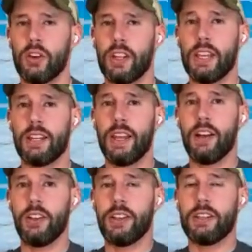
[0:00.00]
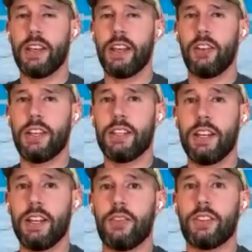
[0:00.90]
Good. Inhale, inhale,
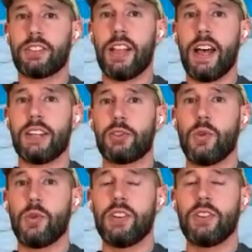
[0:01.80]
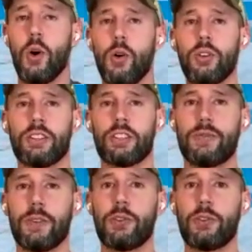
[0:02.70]
inhale on this last one. Hold it
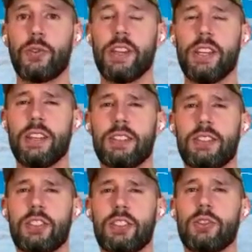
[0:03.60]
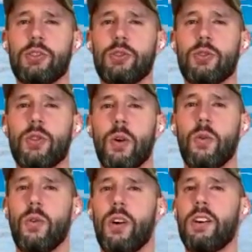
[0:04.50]
just for 3, 2,
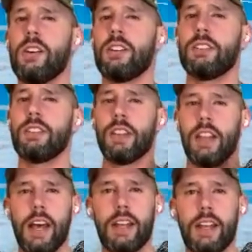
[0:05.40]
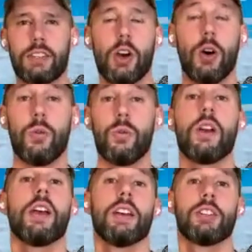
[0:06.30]
1. Let it go.
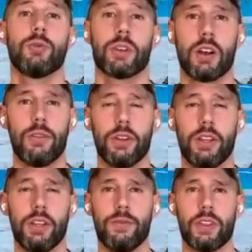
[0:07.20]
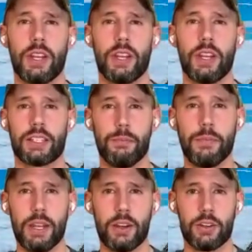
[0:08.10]
To recover here for the next
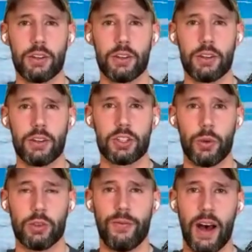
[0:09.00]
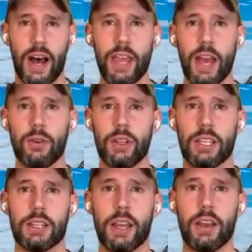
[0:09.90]
minute or so, we're going to do a 5
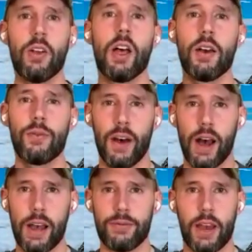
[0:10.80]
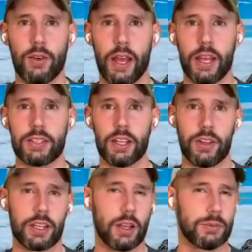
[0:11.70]
count inhale, 5 count
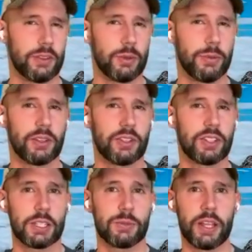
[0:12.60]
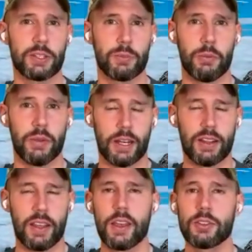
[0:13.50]
exhale. That comes out to about 6 breaths per minute.